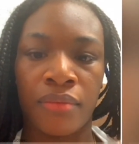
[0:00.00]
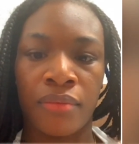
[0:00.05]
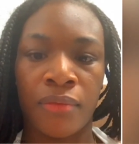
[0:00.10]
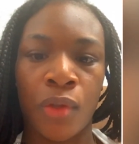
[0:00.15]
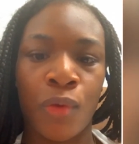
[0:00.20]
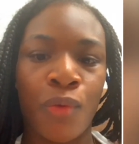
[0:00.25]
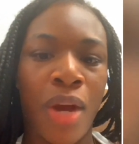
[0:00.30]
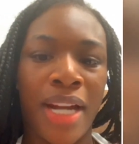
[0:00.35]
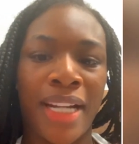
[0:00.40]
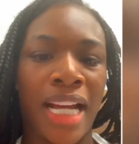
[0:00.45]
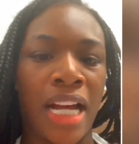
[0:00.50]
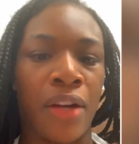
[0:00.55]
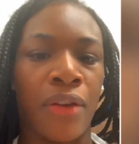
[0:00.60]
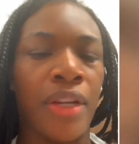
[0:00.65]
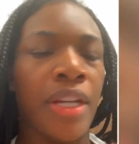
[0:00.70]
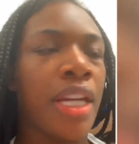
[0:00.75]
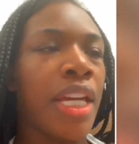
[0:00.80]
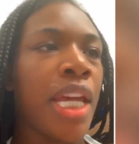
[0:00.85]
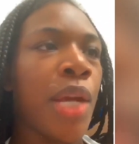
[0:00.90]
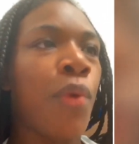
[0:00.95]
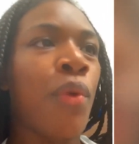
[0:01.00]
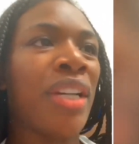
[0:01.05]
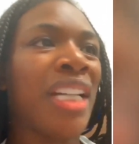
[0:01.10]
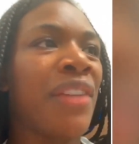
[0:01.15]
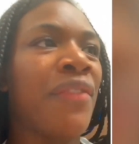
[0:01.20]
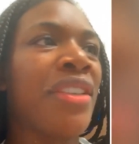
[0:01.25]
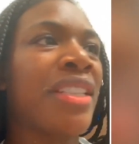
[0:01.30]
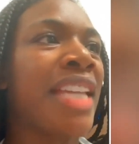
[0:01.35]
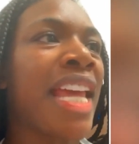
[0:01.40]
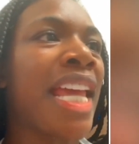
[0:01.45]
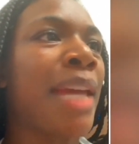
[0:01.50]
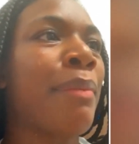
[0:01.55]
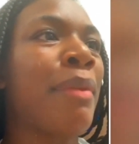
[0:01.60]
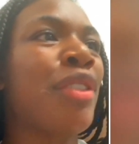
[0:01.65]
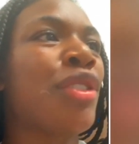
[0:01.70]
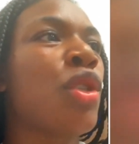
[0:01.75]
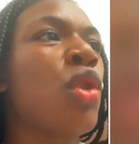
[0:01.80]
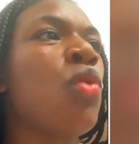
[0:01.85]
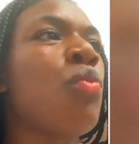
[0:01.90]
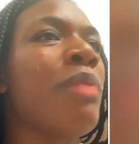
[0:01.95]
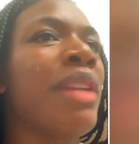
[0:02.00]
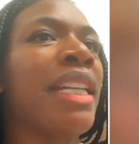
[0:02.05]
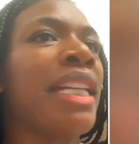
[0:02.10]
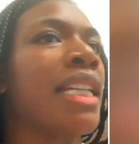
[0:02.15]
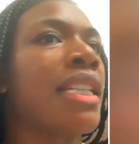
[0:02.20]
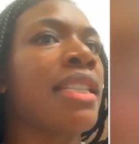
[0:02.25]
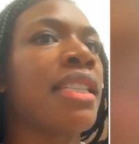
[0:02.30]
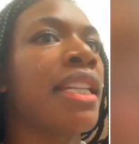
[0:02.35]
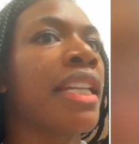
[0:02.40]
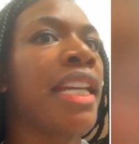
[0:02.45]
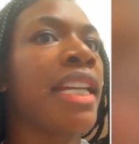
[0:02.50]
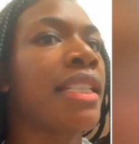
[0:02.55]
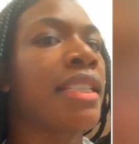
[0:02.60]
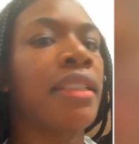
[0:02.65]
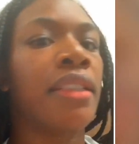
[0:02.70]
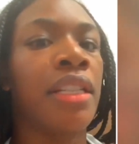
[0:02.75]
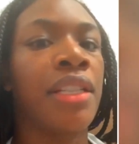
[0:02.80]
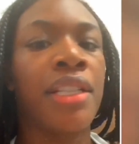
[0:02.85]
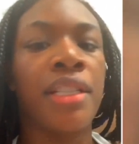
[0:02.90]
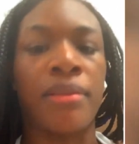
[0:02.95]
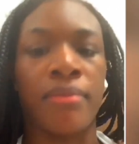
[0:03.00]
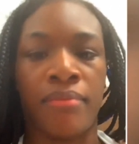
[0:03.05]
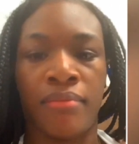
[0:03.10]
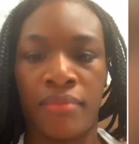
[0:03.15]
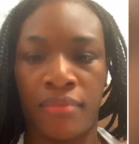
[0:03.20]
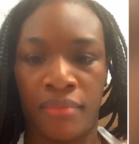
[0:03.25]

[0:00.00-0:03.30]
Right now. It wouldn't even take me 2 minutes to get to the gym.